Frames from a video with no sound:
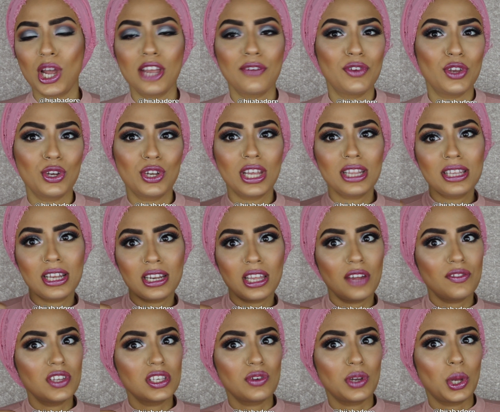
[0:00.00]
If you did, then
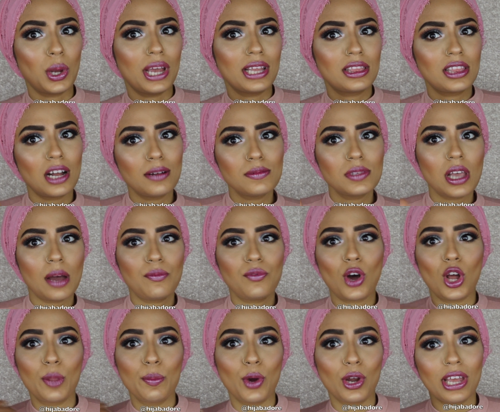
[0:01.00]
give this video a thumbs up,
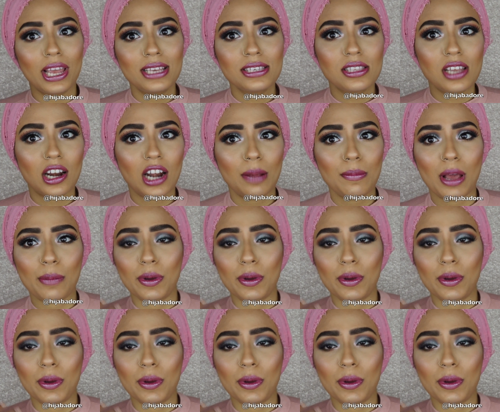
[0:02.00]
follow me on Instagram,